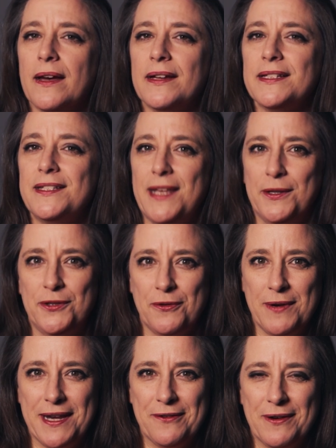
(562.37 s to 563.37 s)

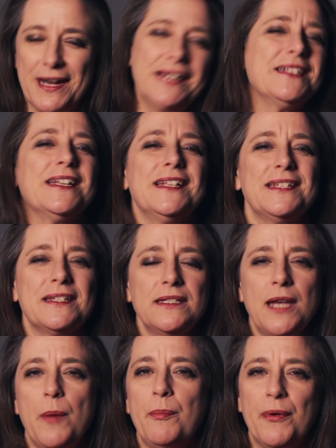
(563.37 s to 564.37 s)
sensory, right? It's
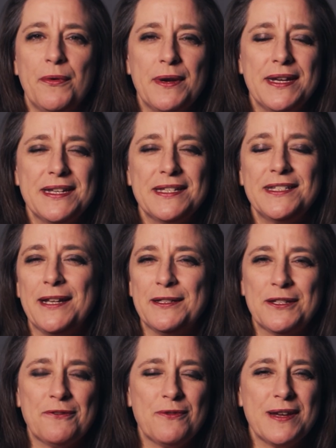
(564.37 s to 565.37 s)
temporary,
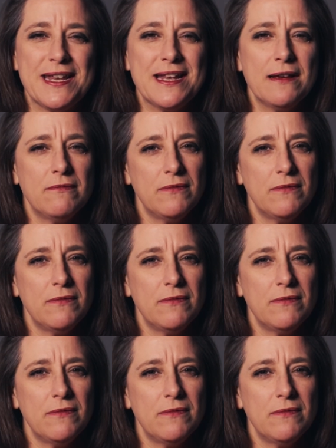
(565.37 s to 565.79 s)
sensory,